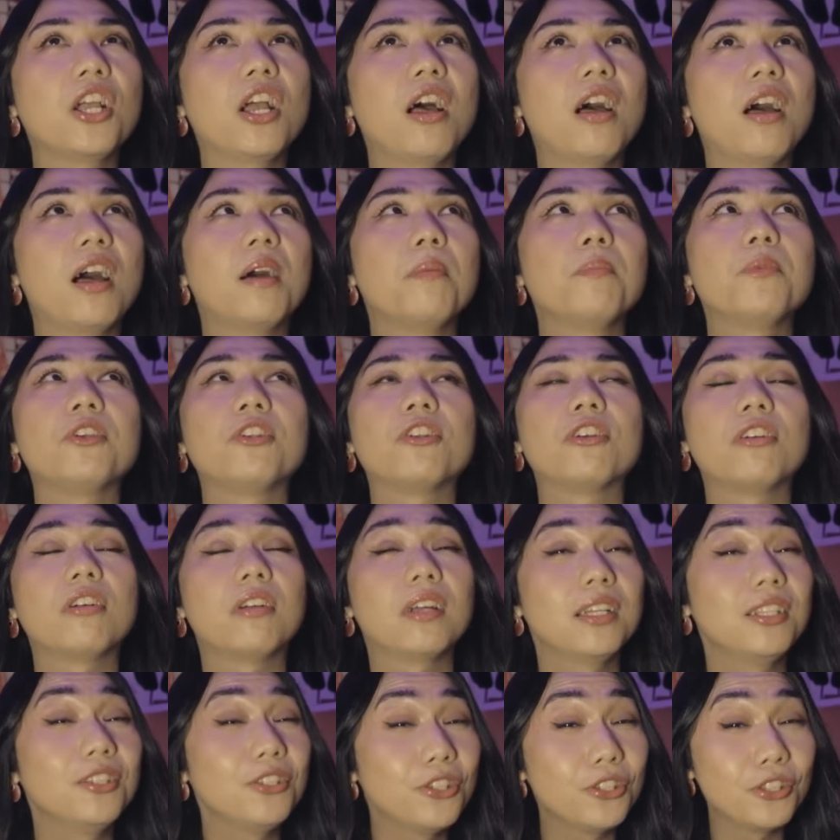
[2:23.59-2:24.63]
communal
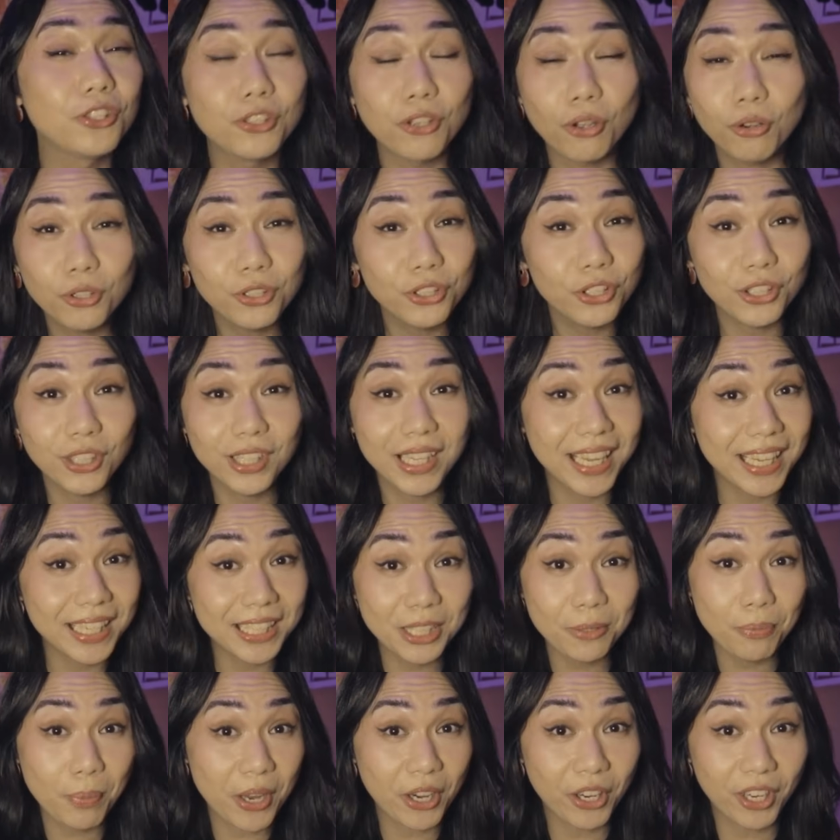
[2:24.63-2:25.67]
and social
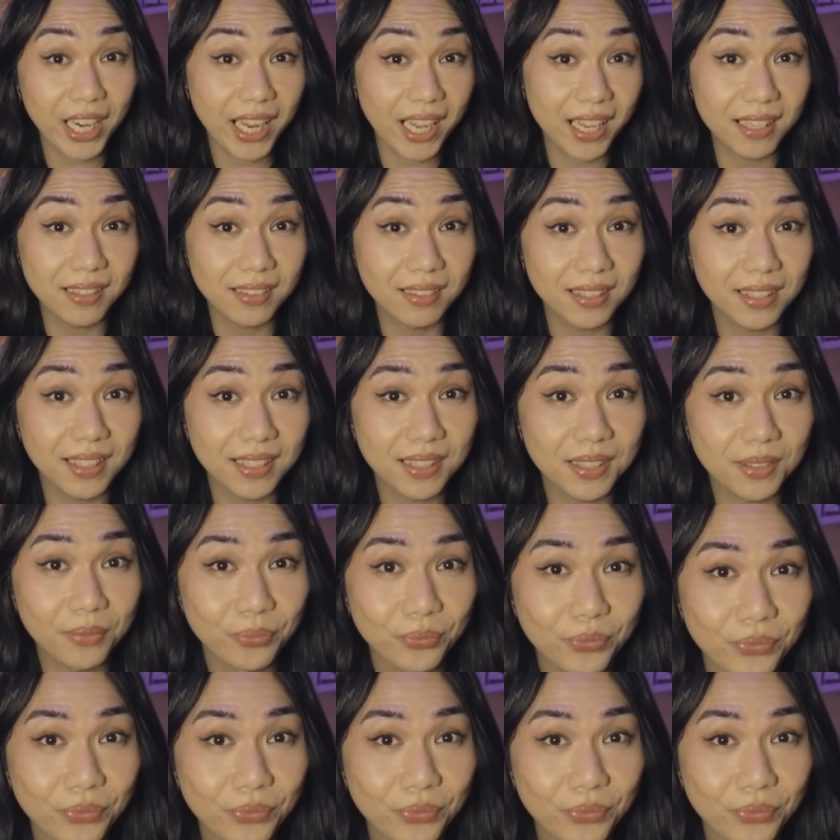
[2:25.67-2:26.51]
experience.